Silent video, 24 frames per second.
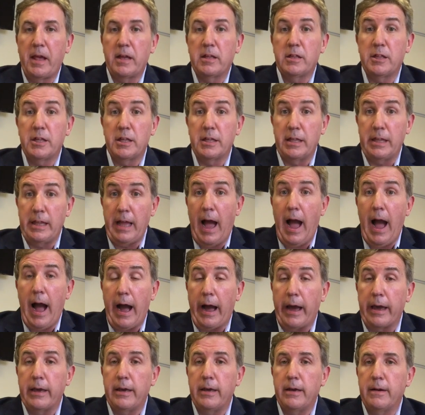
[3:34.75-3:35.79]

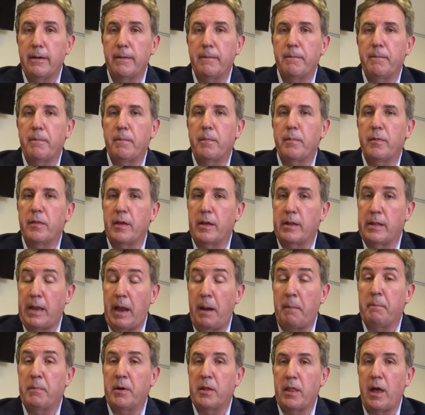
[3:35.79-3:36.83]
Today, the
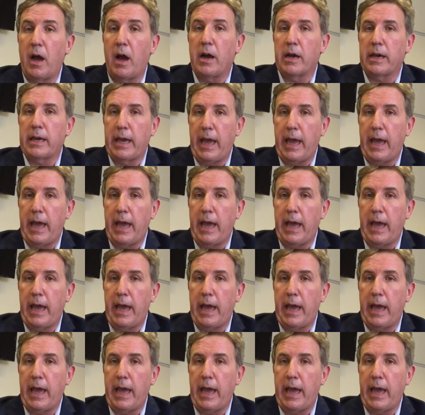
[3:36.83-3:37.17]
number that I